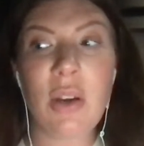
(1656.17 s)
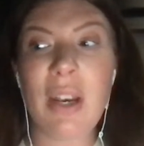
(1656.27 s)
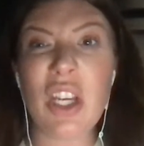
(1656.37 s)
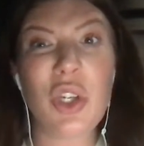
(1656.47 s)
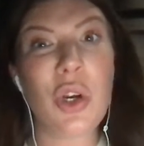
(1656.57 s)
And
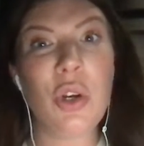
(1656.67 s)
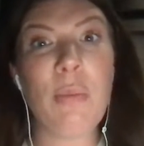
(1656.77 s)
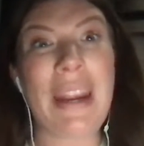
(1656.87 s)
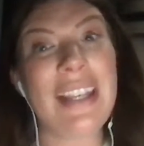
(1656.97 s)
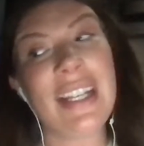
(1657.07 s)
it showed
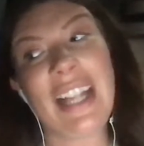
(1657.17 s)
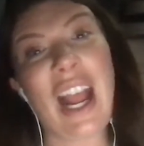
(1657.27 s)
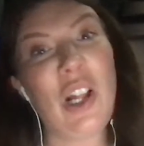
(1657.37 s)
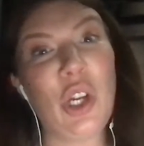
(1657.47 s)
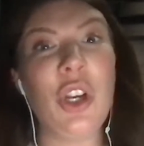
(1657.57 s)
basically
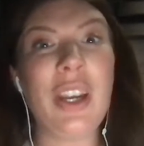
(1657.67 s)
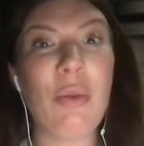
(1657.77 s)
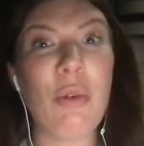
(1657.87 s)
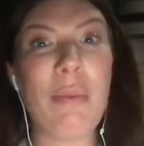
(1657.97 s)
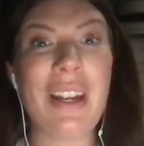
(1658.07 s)
how long it
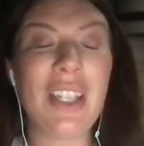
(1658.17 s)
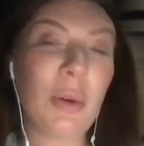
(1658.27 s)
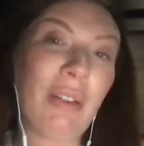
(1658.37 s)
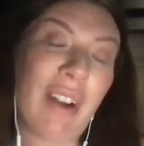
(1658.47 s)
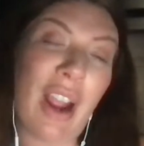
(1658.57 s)
would be until
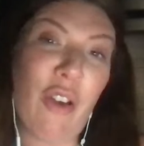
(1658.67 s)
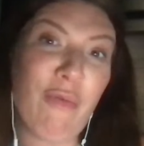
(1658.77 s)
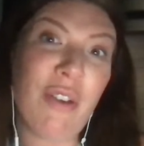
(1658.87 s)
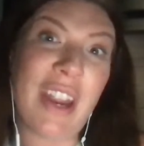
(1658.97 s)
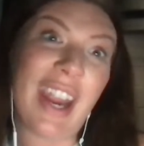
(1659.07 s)
we ran out of
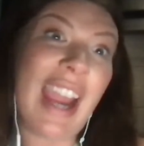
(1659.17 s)
money.